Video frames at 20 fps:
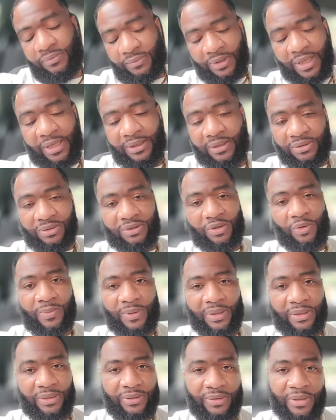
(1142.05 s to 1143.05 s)
thank you so
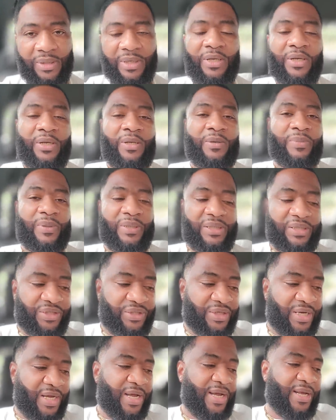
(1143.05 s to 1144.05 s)
much. Please
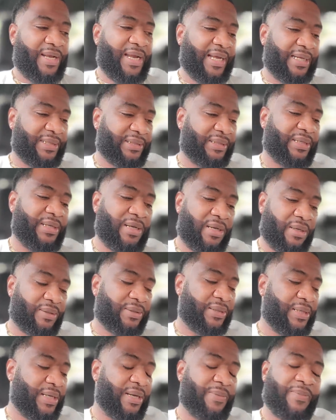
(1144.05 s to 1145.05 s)
share, and like I tell you all the
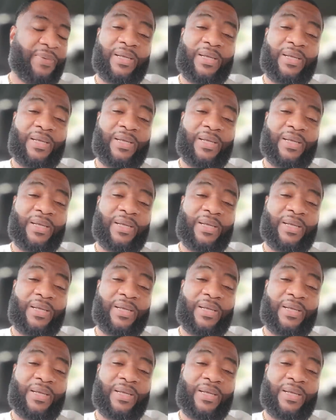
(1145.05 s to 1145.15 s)
time,